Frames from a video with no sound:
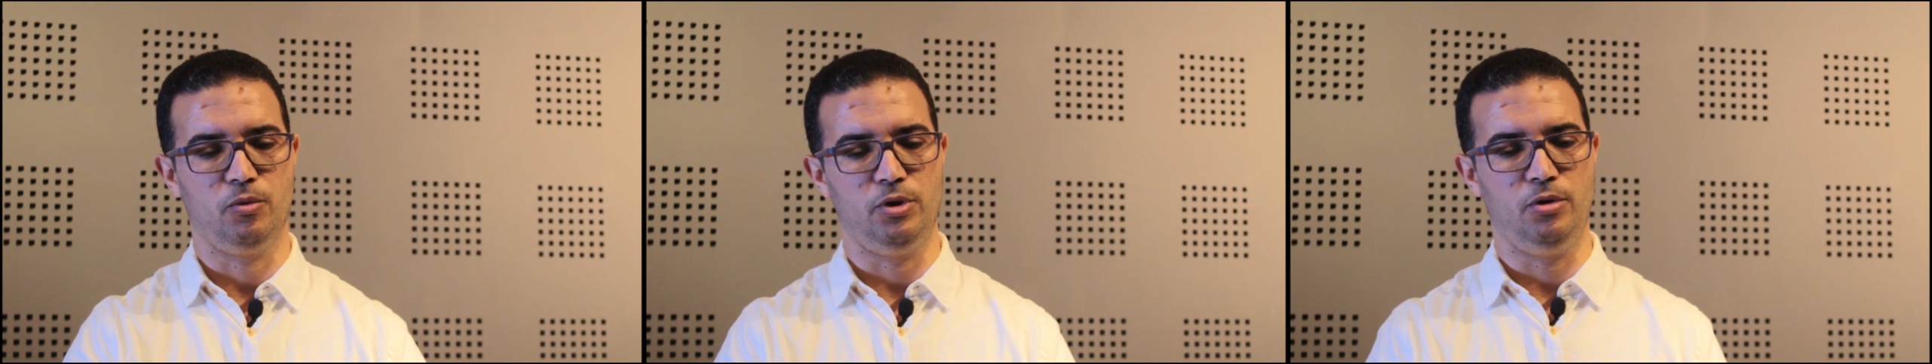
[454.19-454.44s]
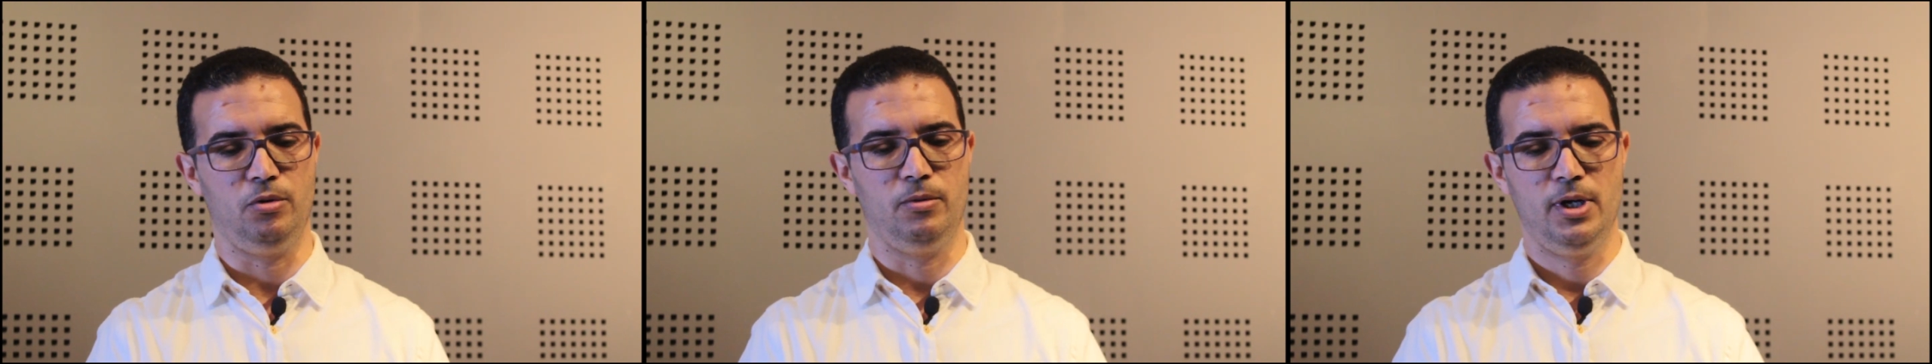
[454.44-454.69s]
with
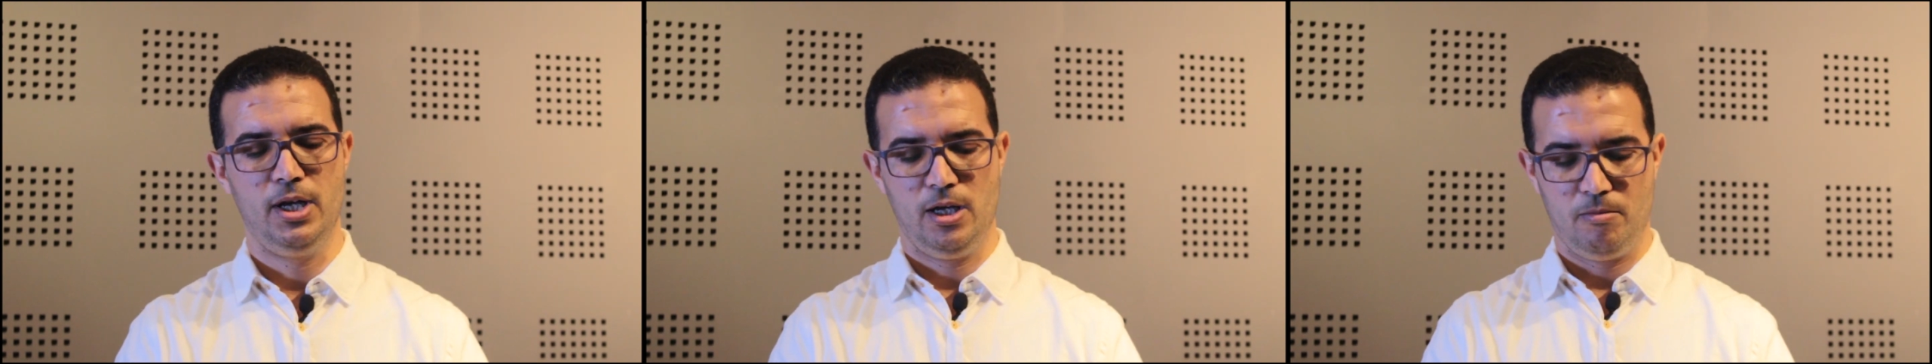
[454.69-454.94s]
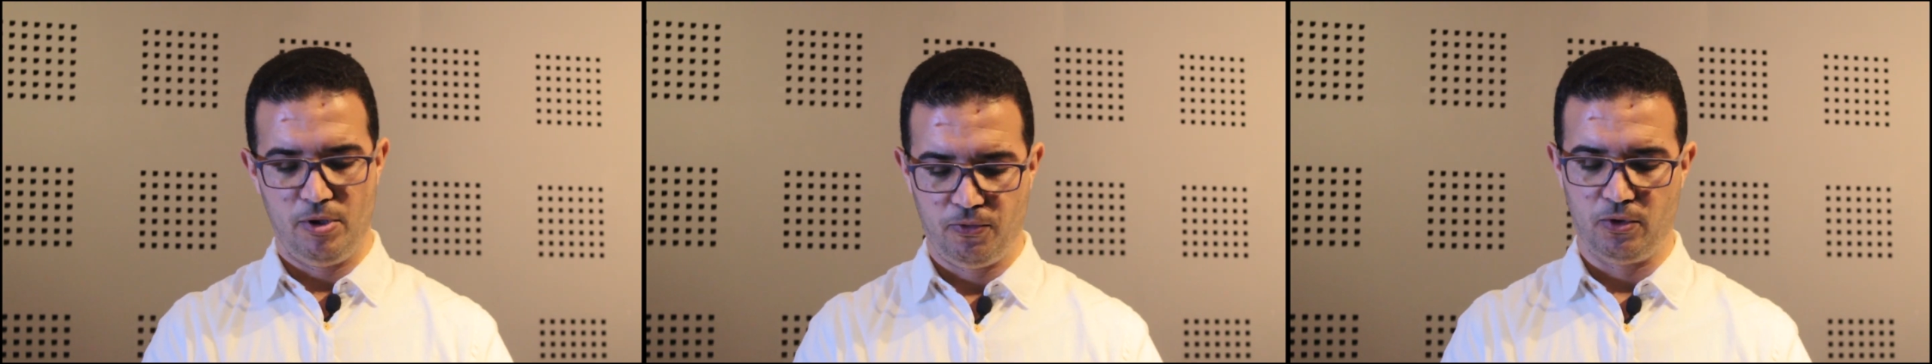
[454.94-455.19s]
you
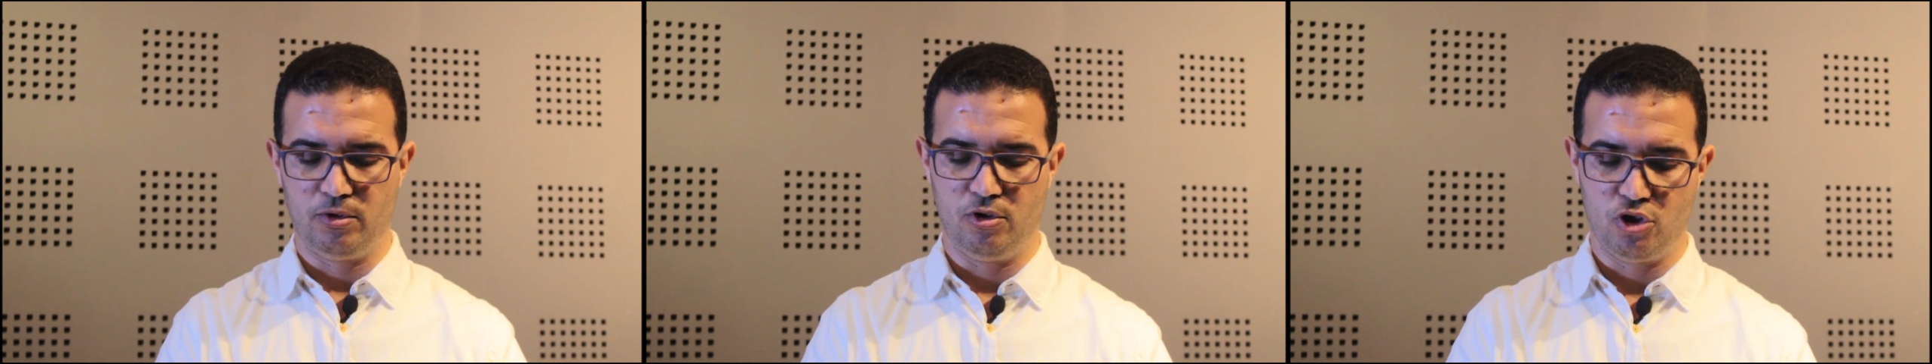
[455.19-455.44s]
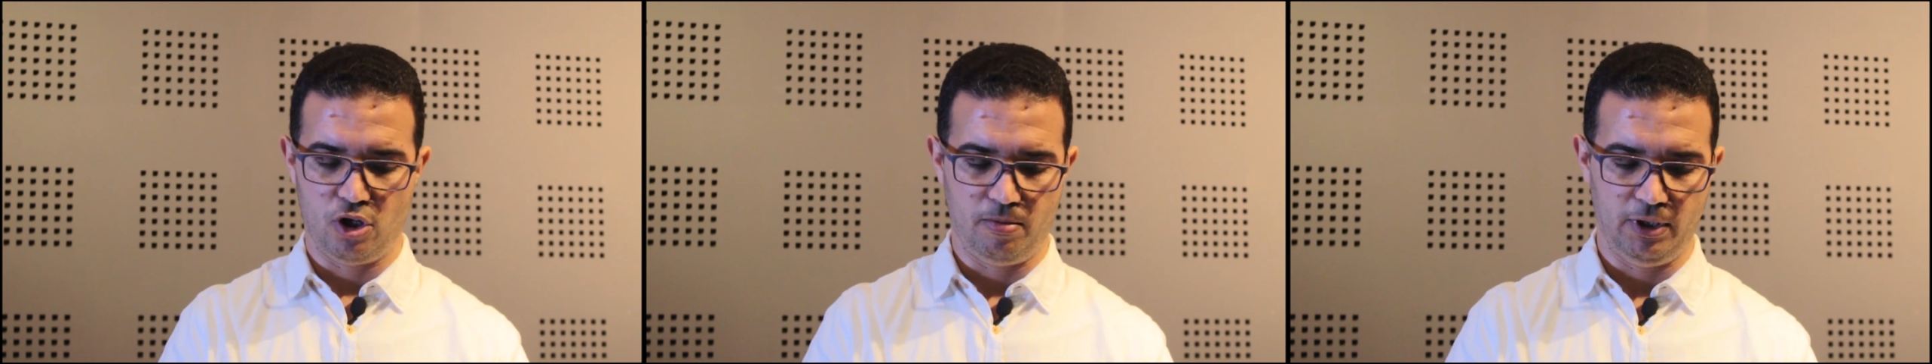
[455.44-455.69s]
before the
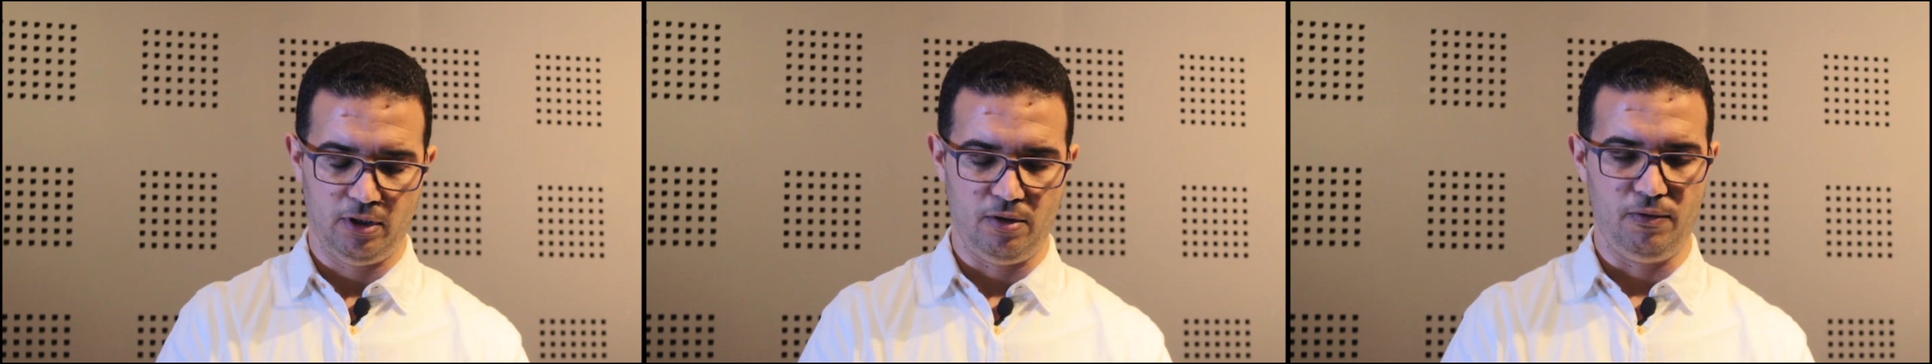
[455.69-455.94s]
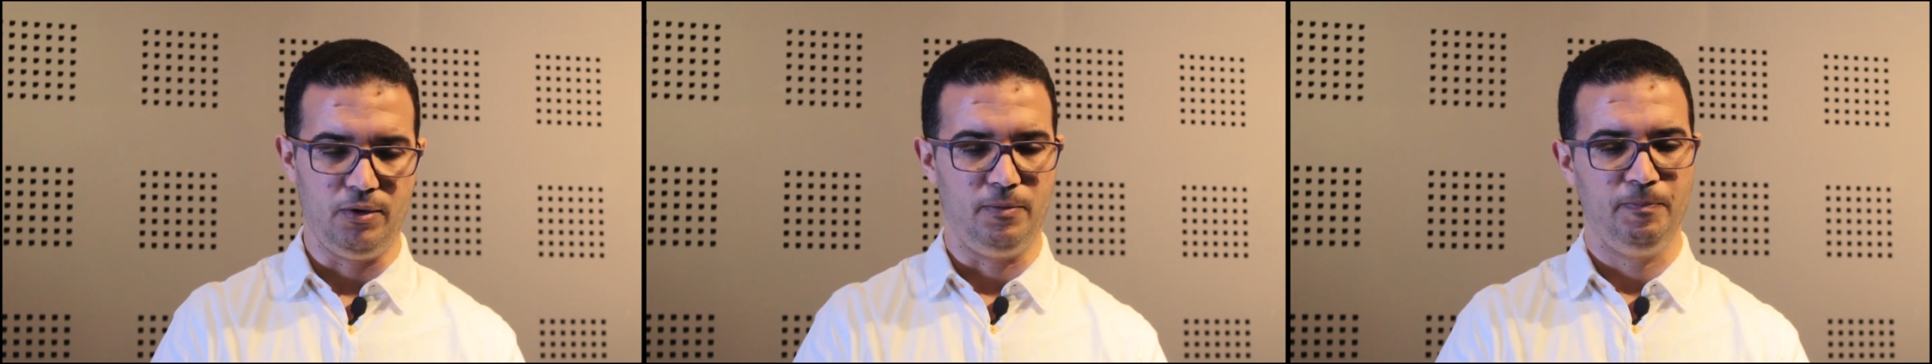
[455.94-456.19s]
job
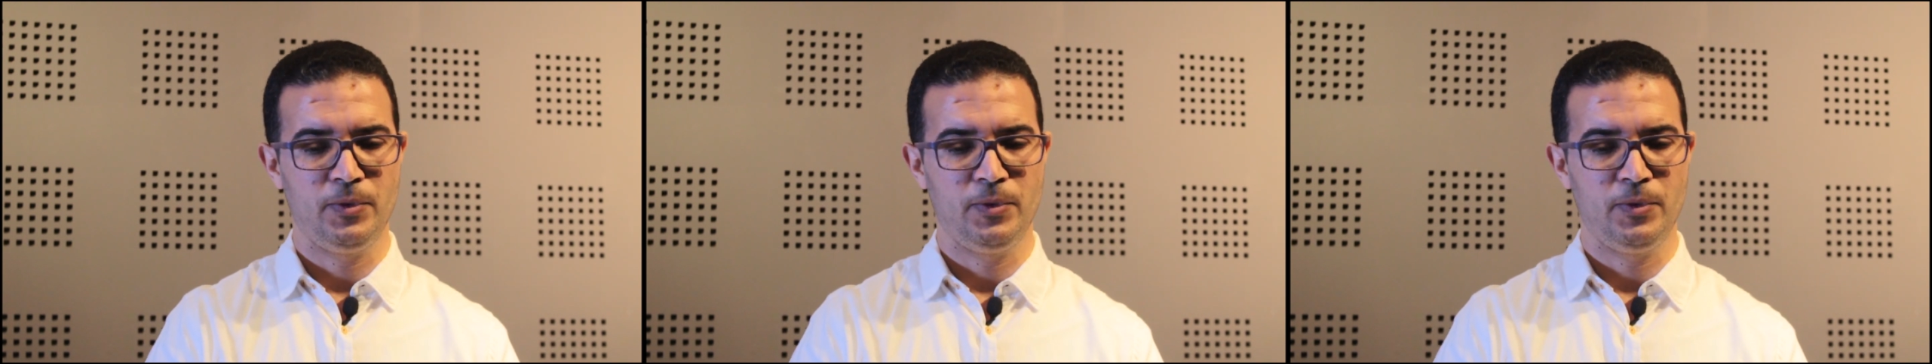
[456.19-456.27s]
interview.